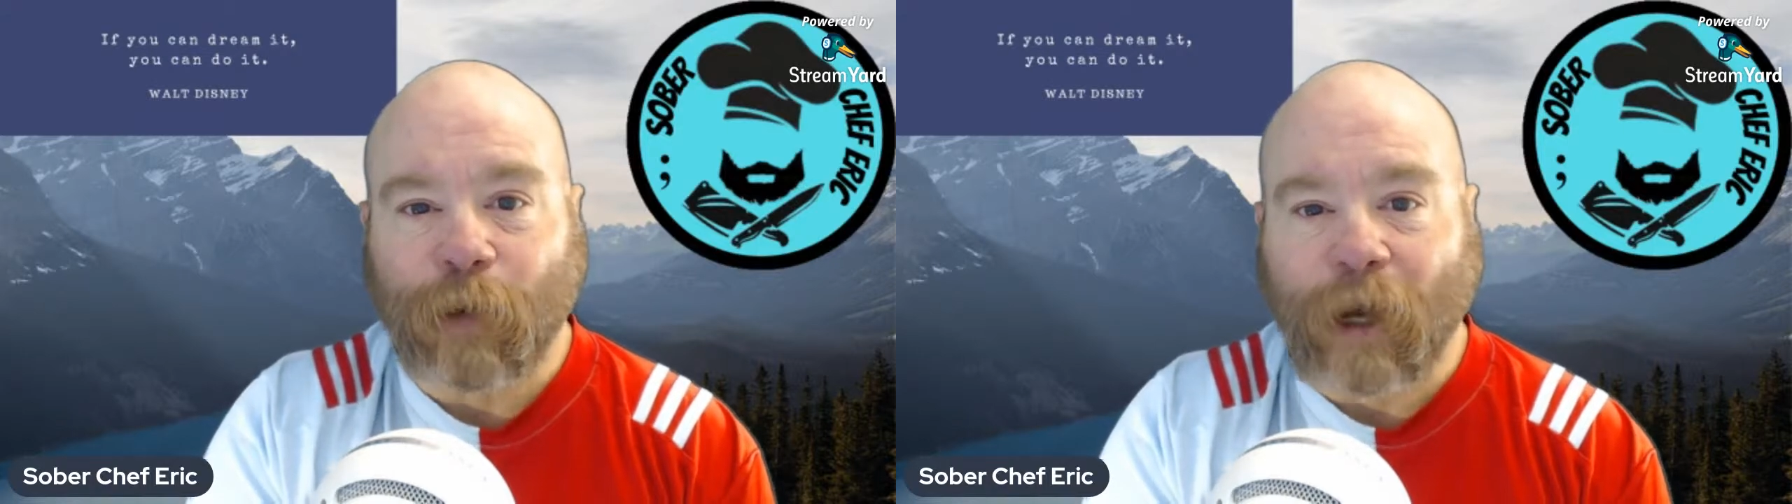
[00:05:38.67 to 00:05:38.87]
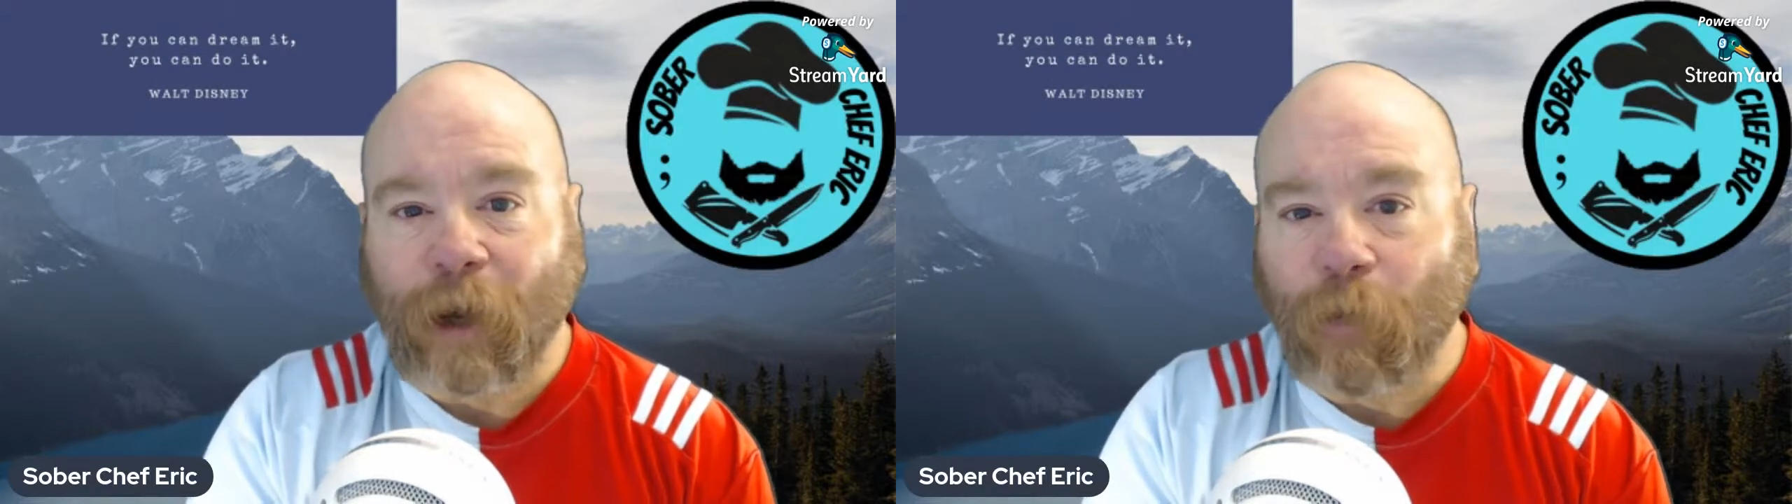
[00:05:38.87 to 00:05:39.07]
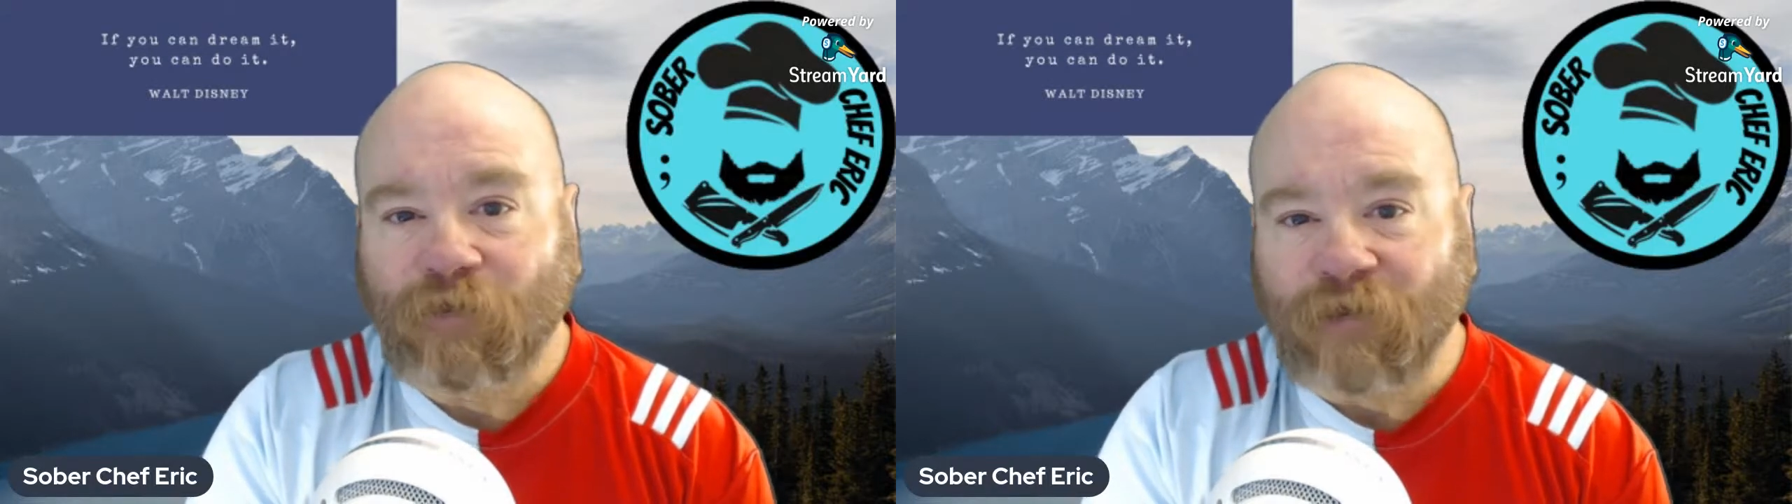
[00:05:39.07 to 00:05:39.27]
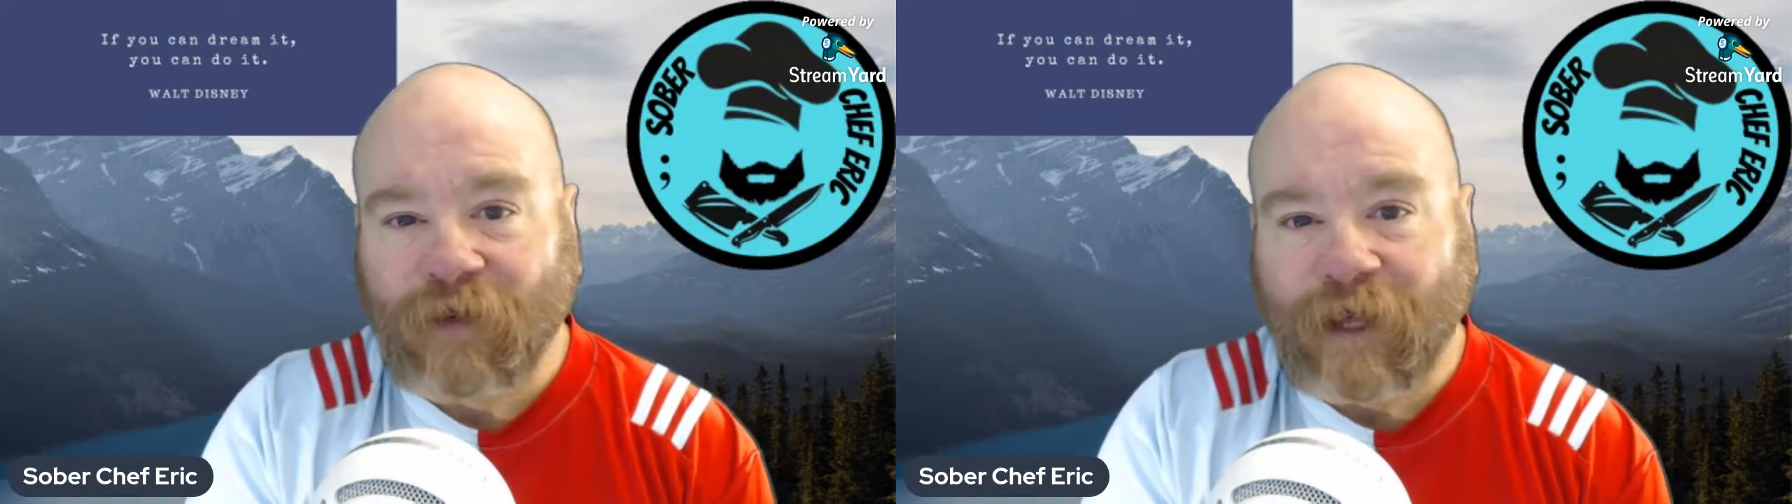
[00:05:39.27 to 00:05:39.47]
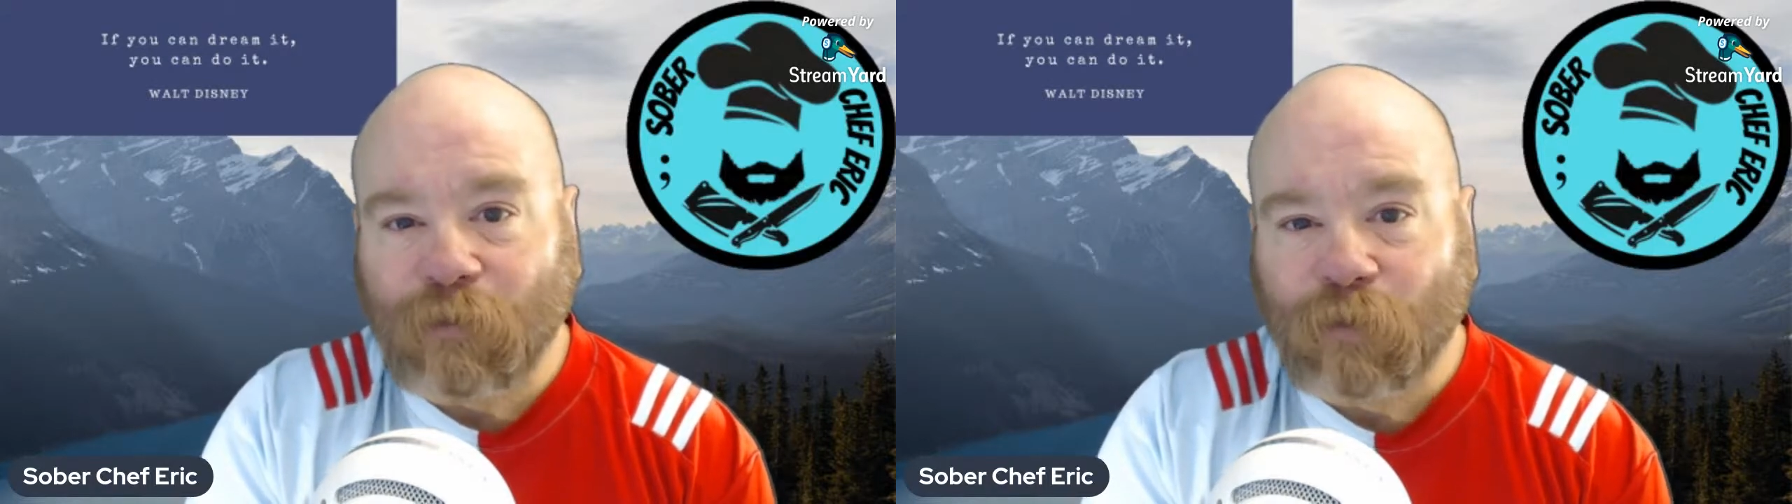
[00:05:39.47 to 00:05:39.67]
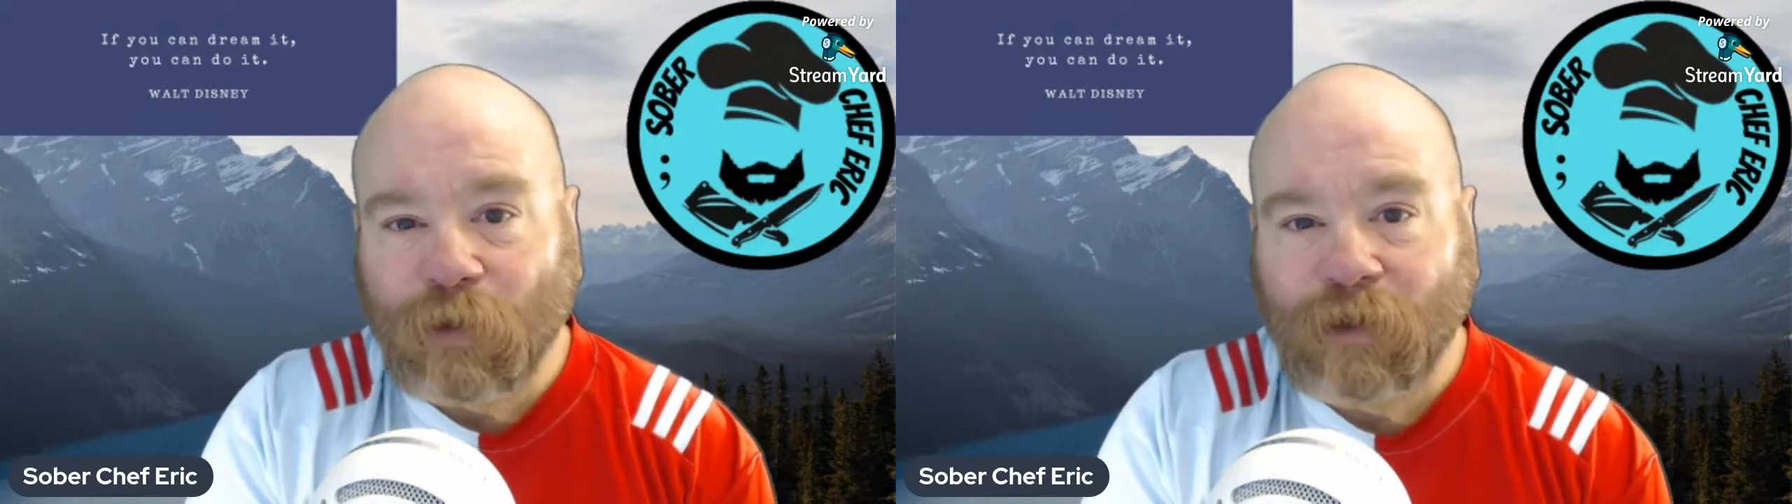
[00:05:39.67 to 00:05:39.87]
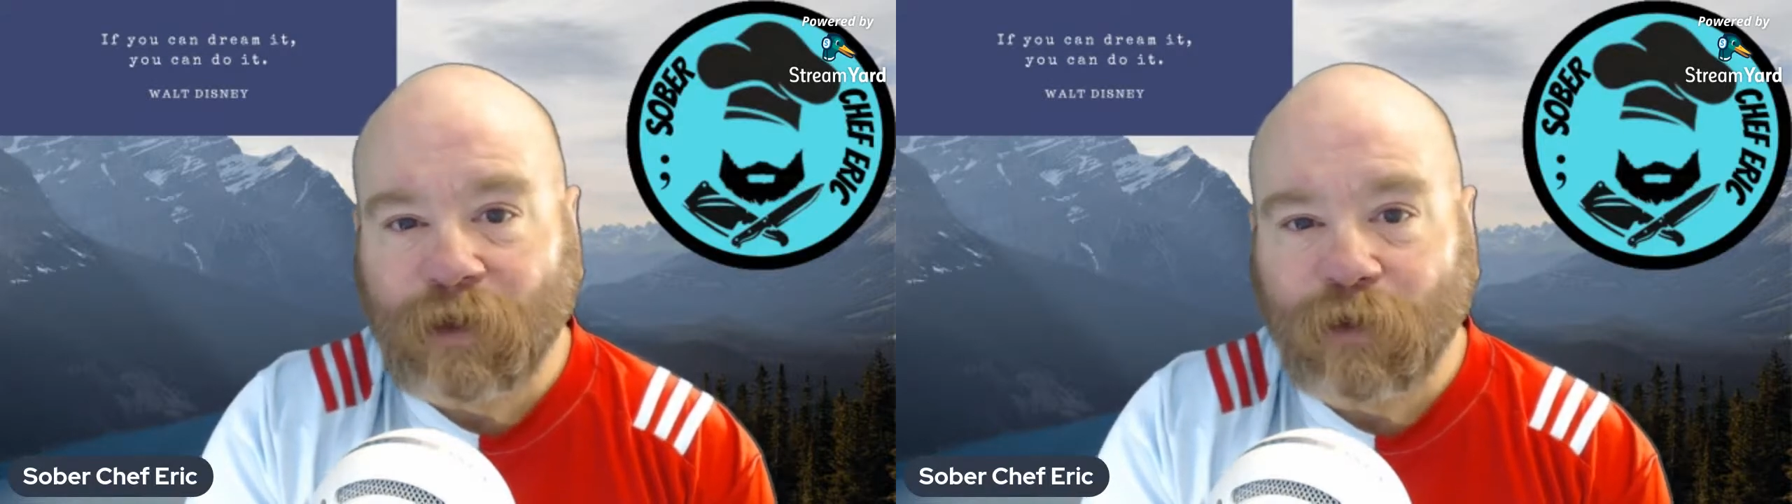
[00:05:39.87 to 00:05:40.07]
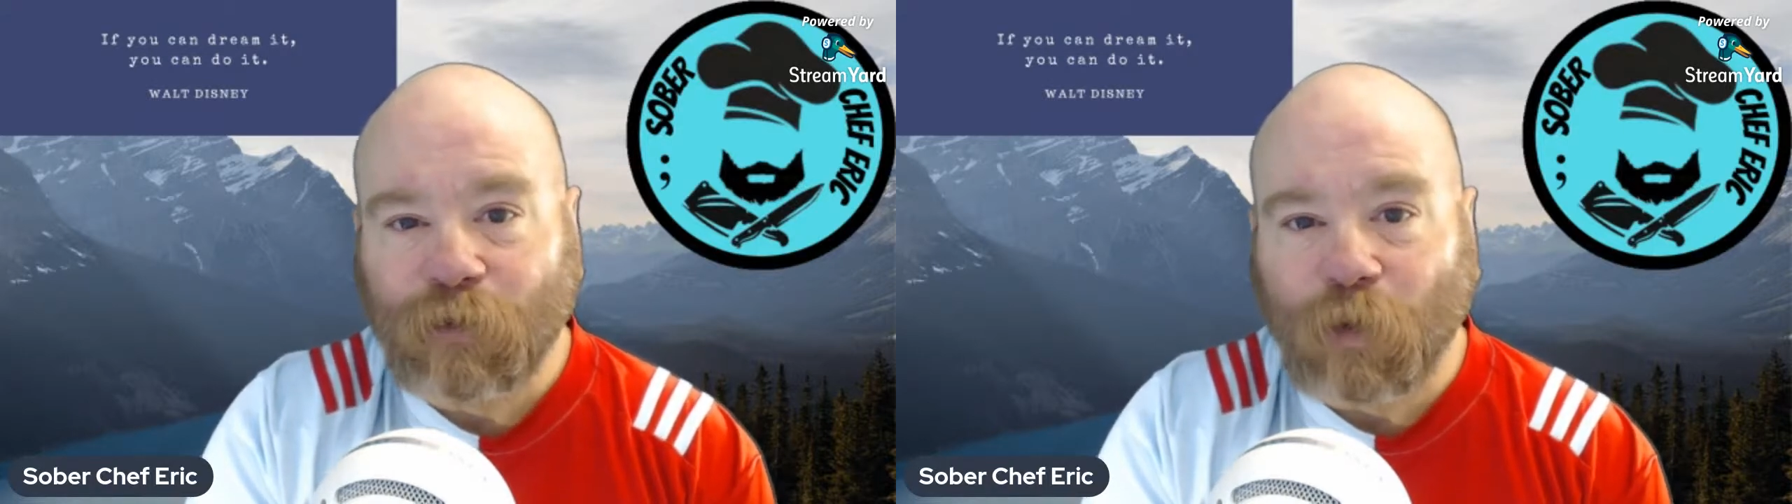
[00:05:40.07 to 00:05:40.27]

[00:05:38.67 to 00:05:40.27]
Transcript: but I wasn't getting really good